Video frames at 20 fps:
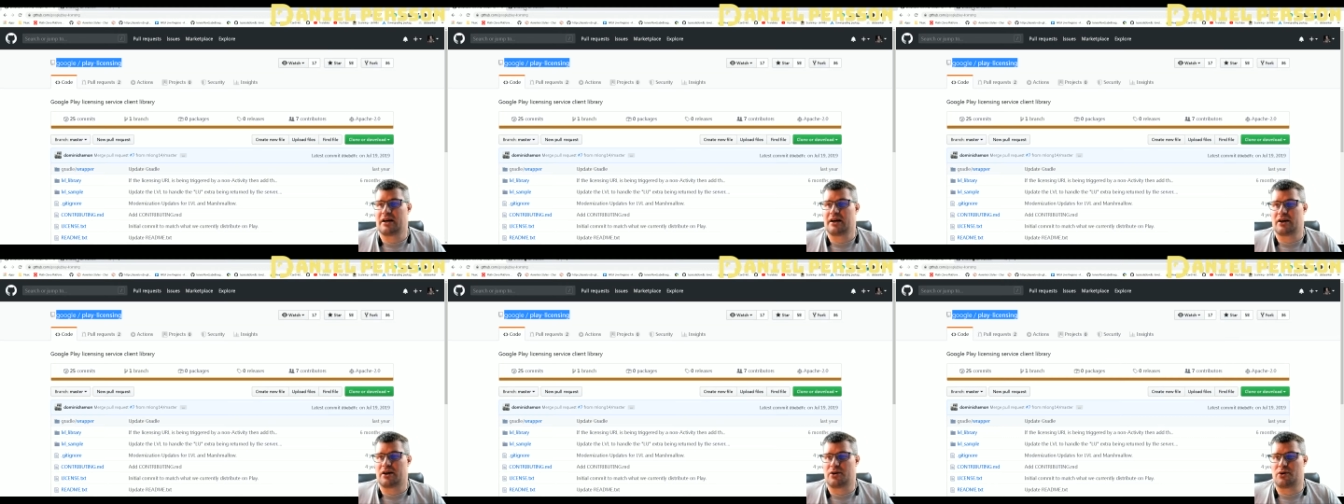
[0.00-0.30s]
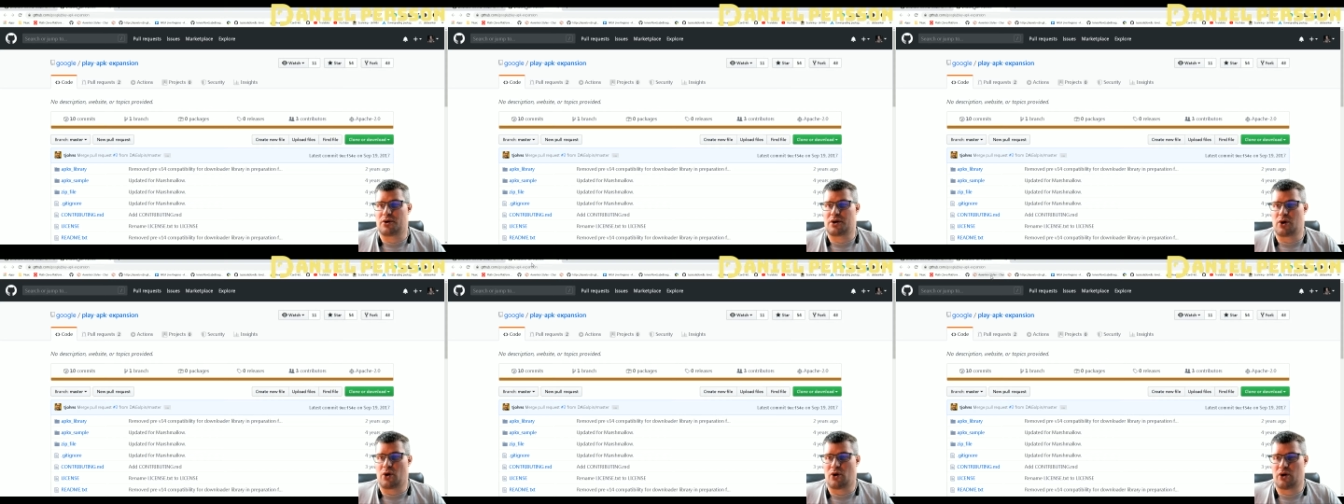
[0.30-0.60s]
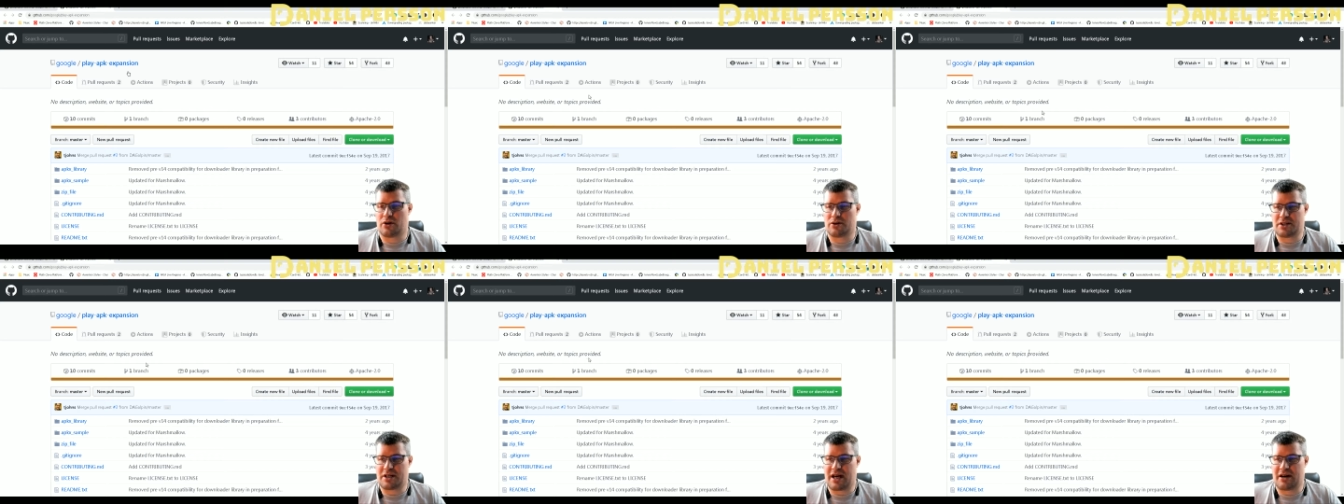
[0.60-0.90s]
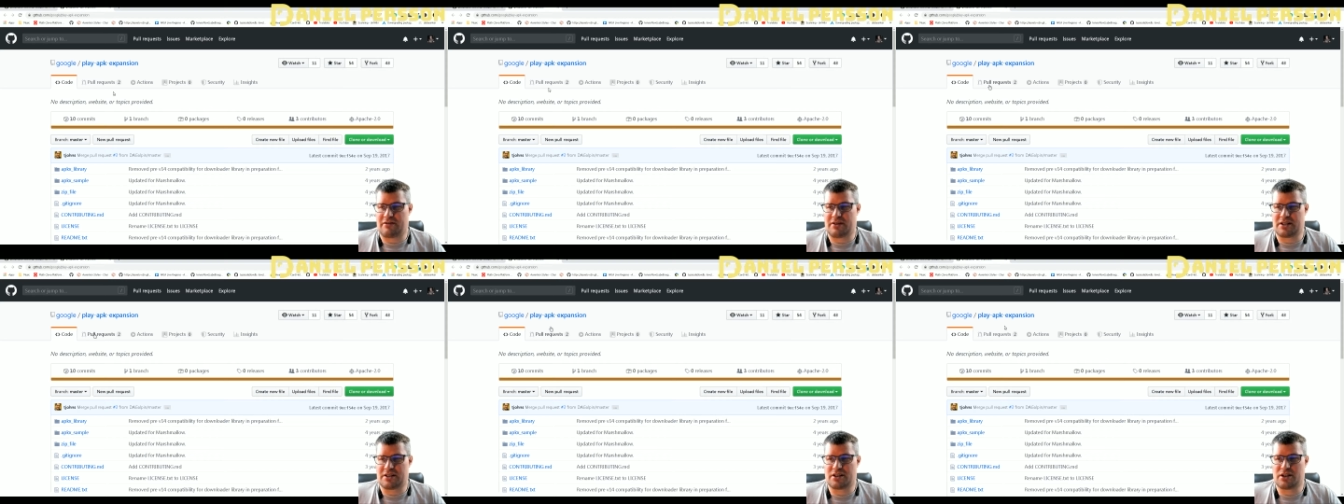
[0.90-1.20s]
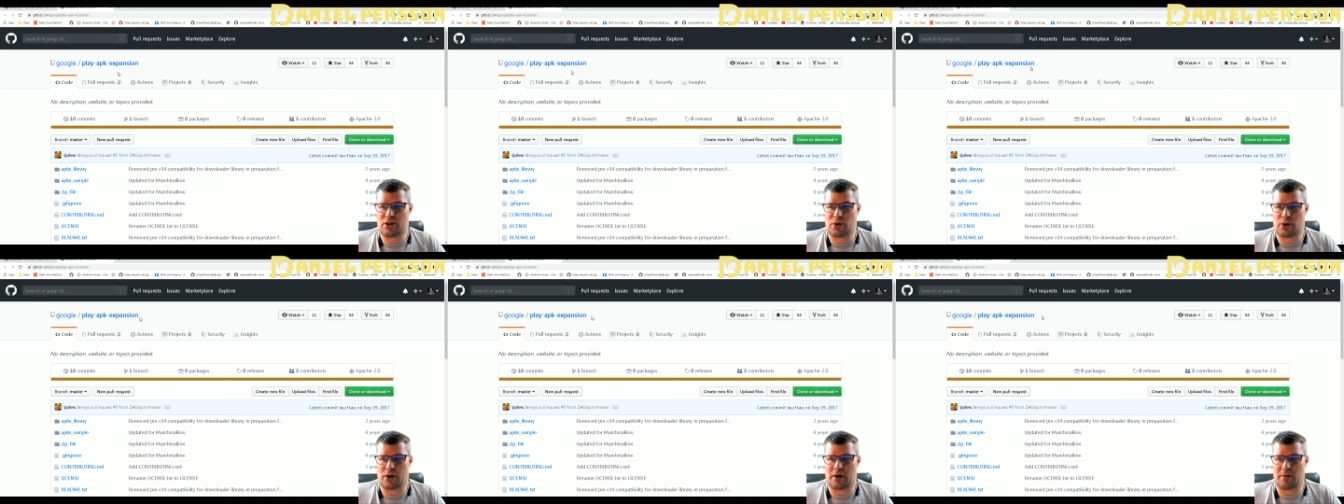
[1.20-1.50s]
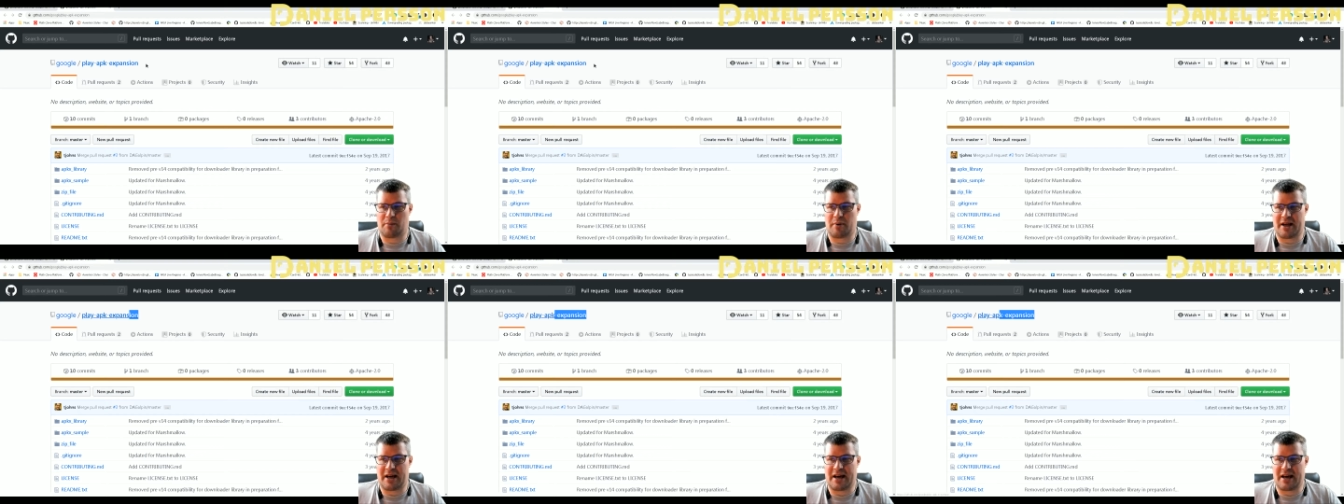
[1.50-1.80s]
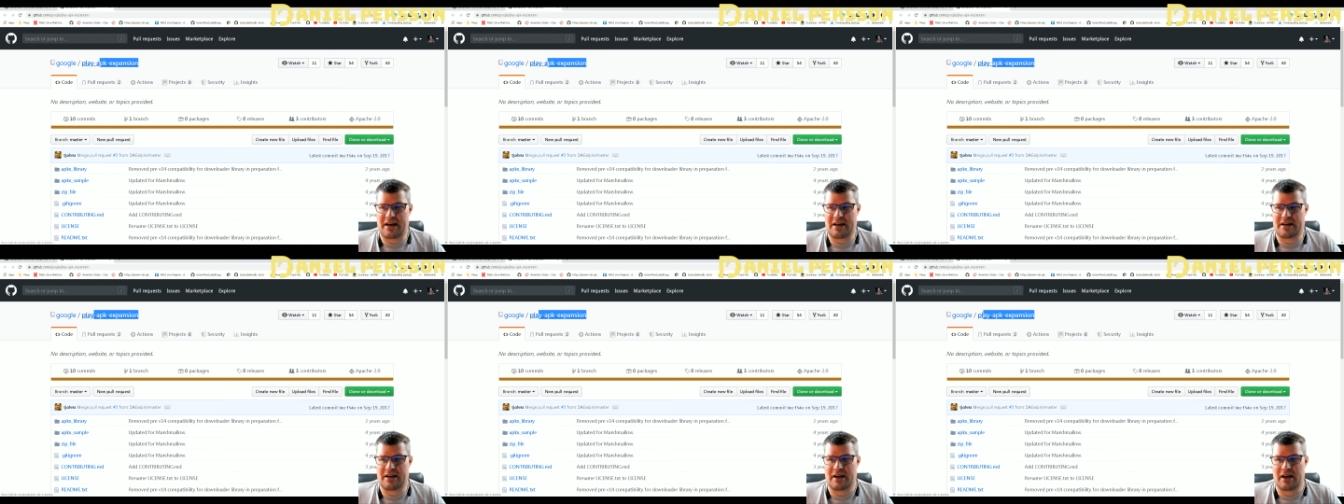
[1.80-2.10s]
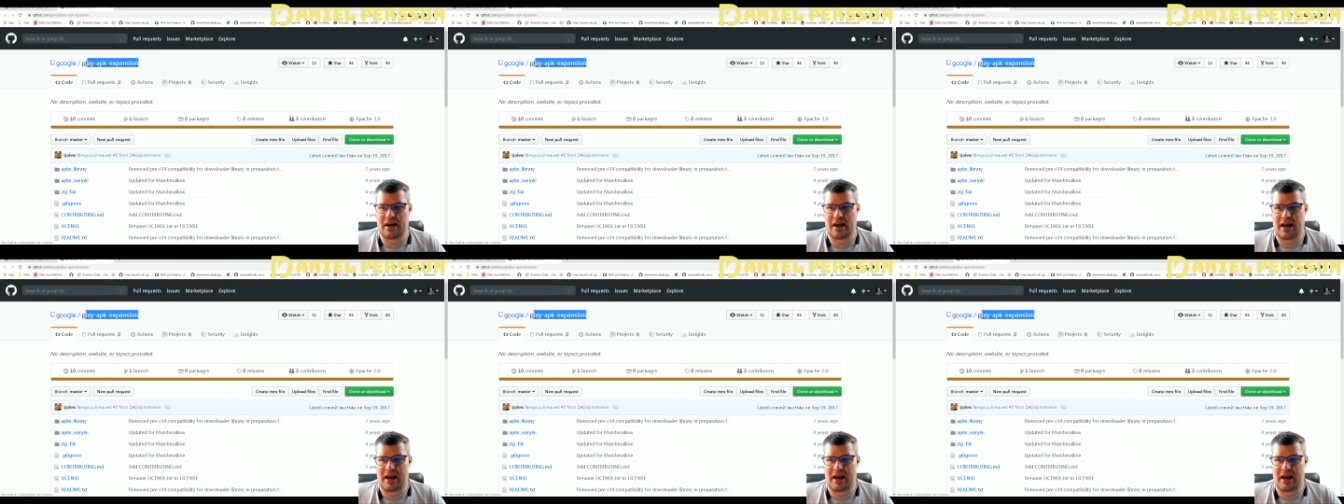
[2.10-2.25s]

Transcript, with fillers: You also have this Google Play